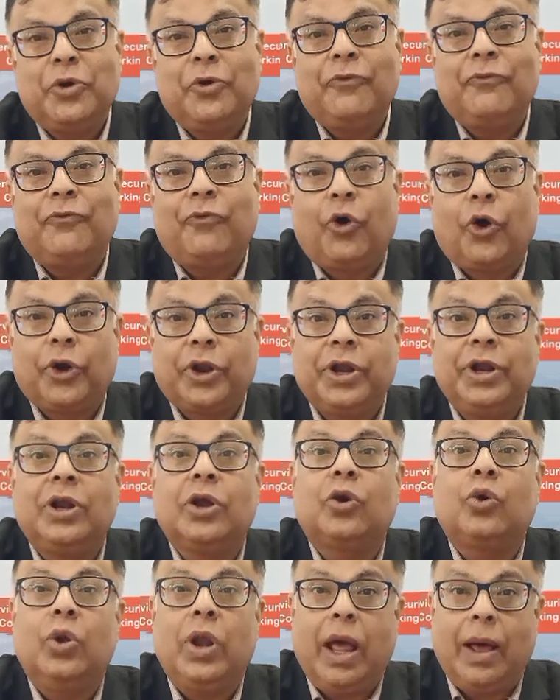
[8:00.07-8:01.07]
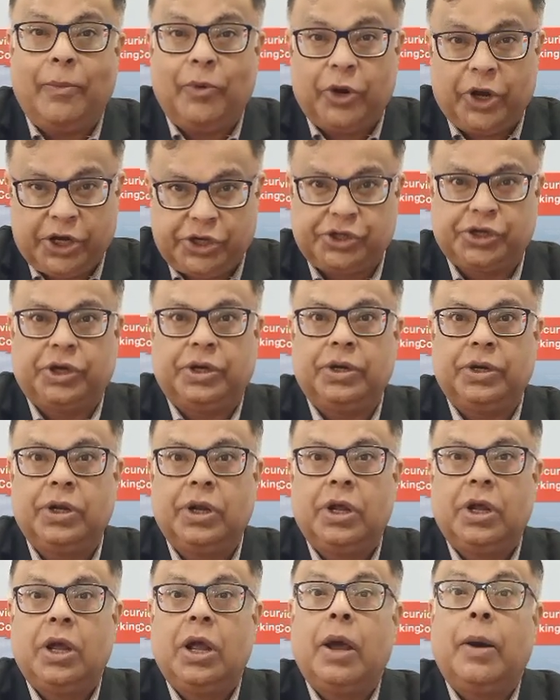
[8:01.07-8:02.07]
you know foreign collaboration,
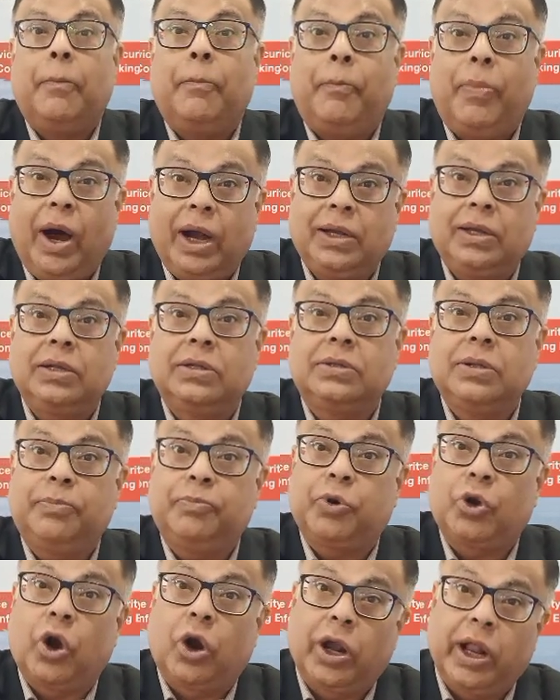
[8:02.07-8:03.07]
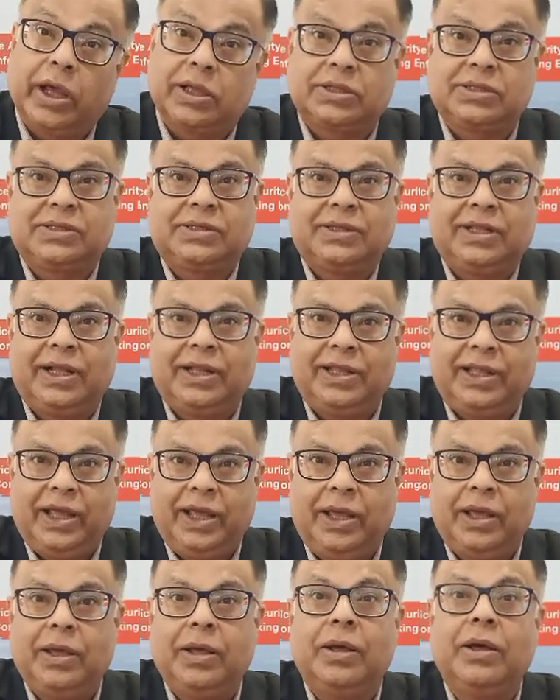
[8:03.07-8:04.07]
but the products that
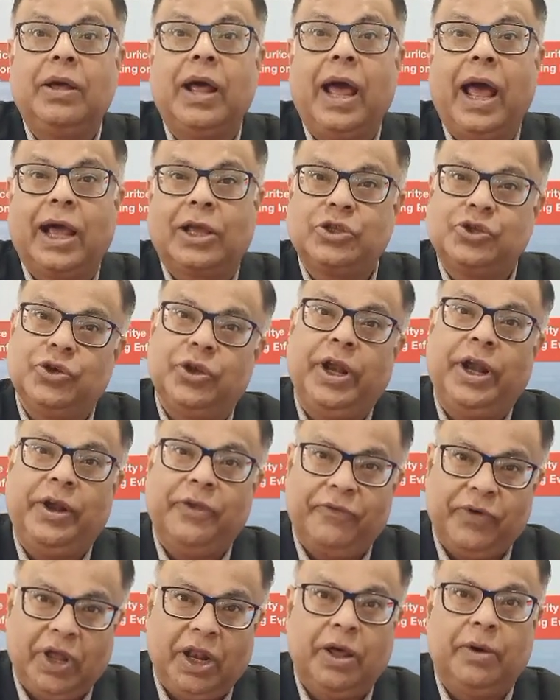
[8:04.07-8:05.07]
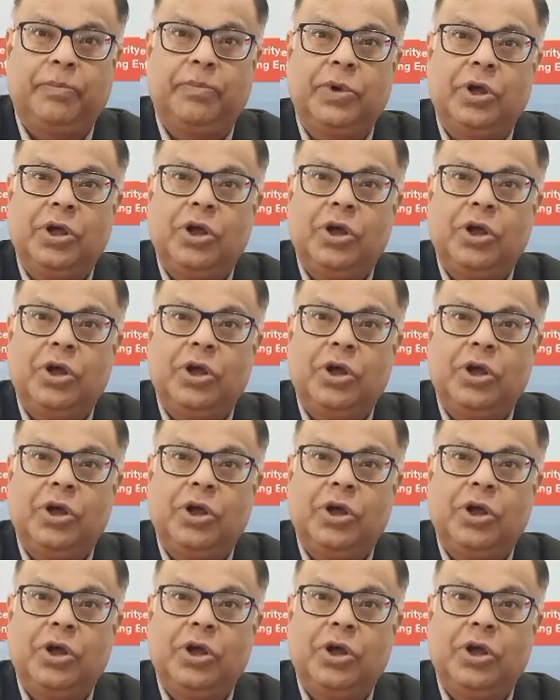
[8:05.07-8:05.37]
they actually develop